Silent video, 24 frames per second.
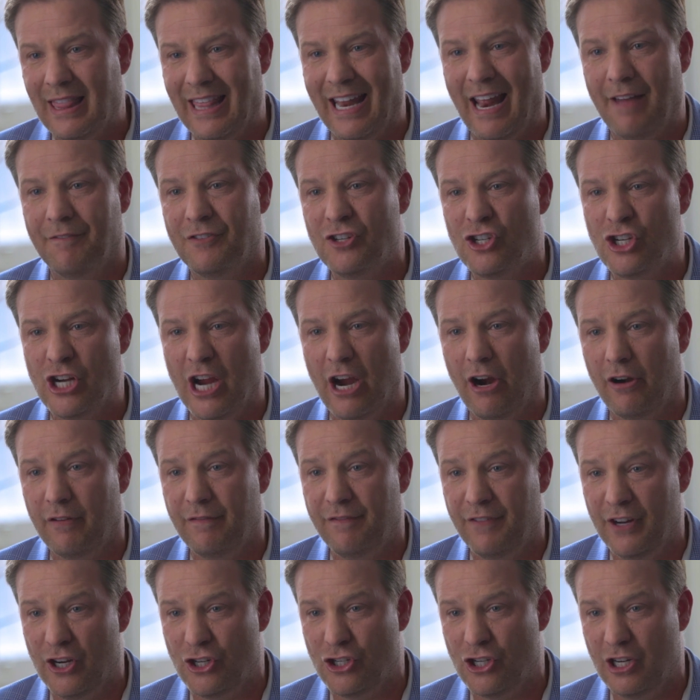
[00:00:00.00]
that have
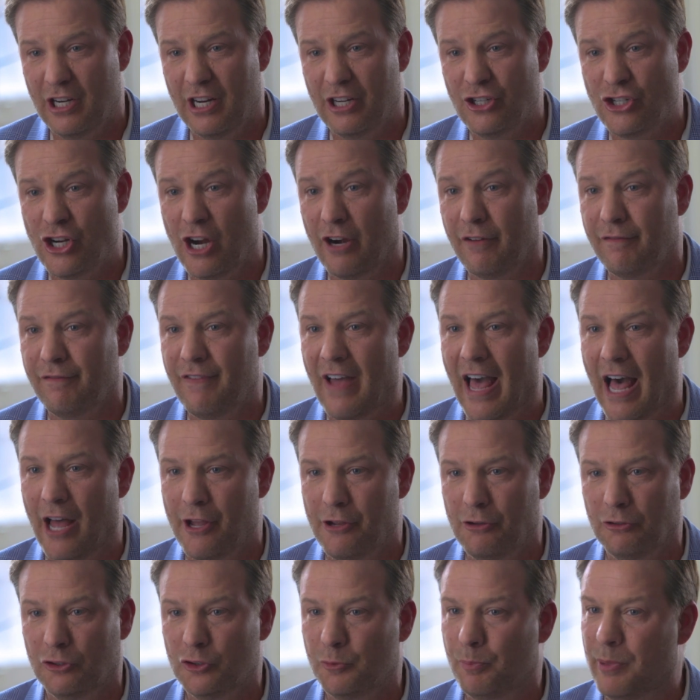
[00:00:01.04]
shared vision and shared
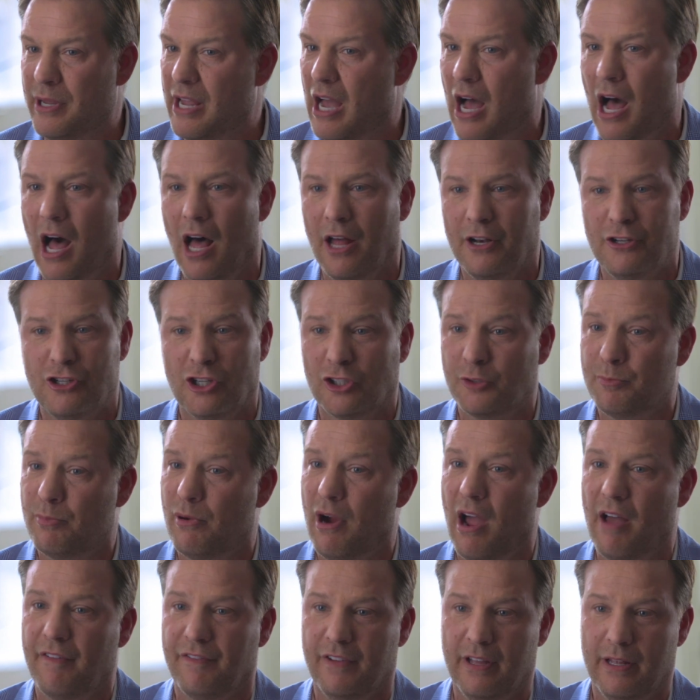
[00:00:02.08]
values beyond
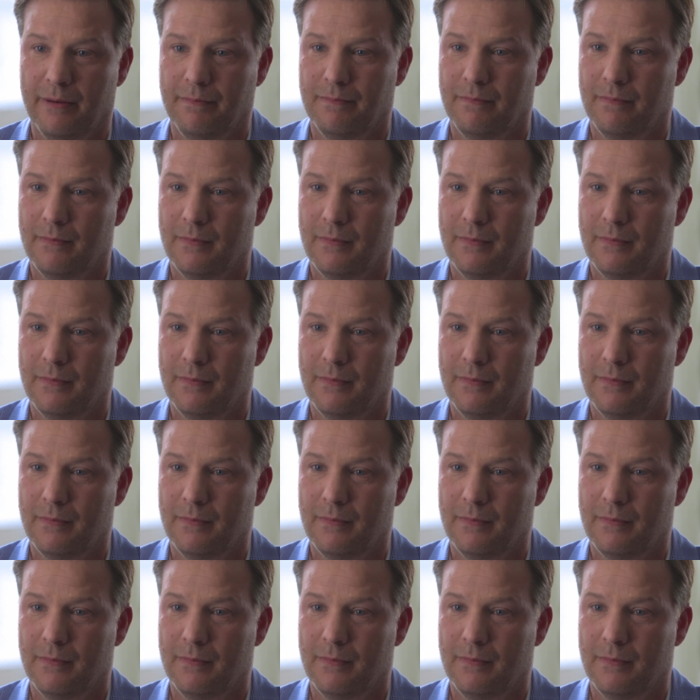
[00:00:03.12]
just profit.